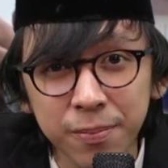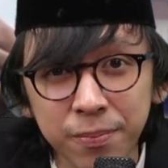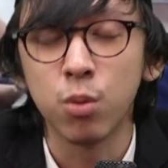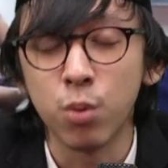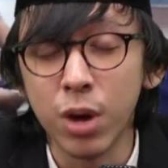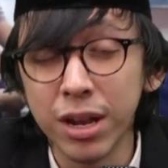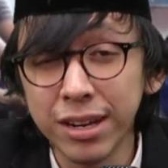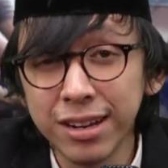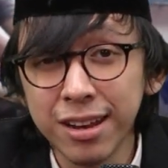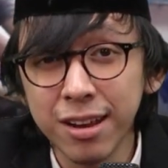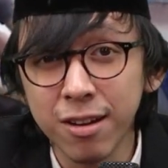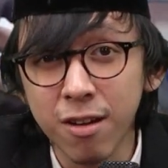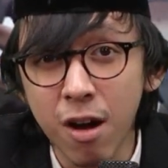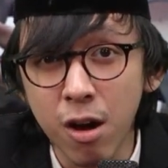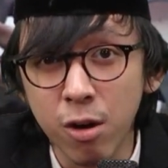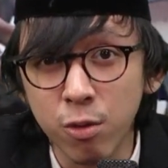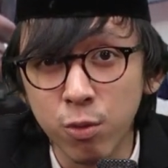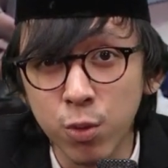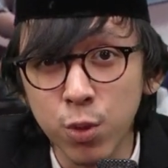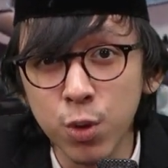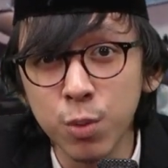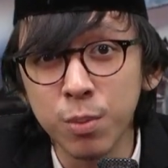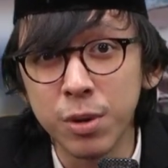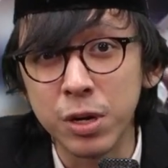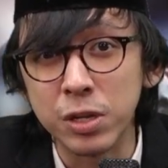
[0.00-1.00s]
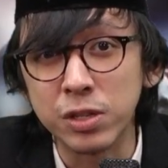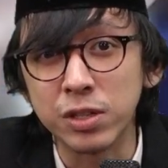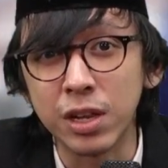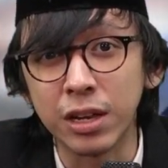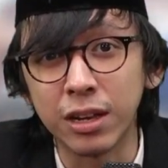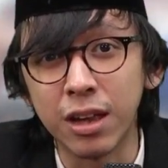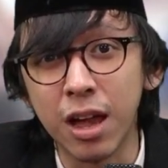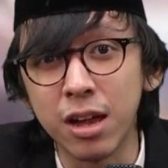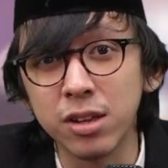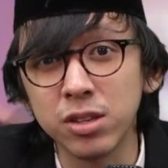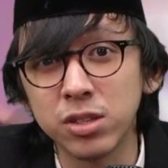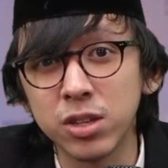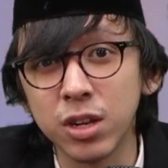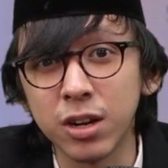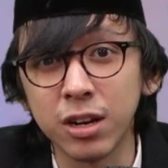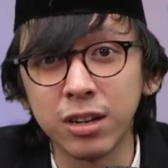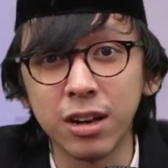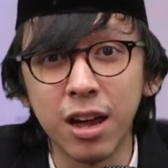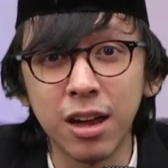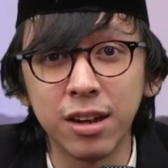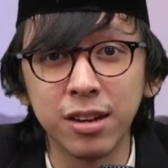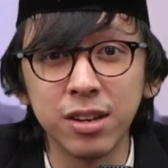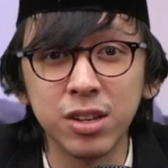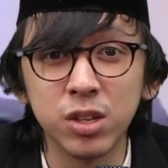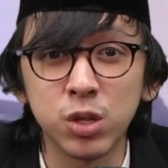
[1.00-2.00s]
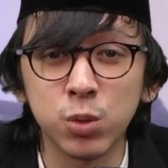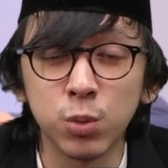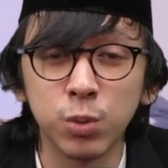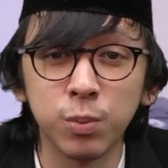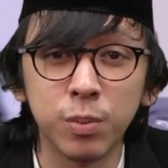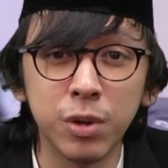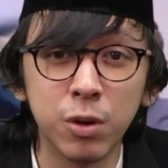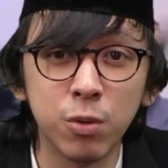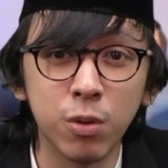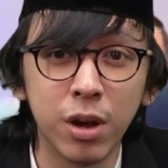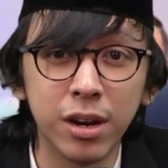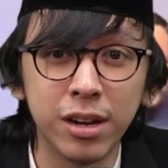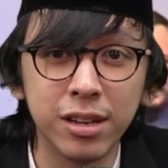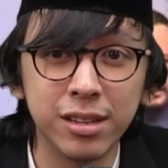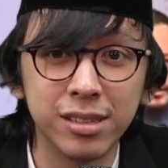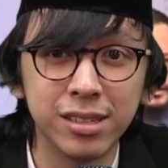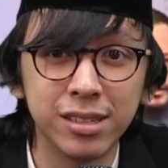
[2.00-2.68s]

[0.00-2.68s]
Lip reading: When there are rumors that Ganjar and Anies would be running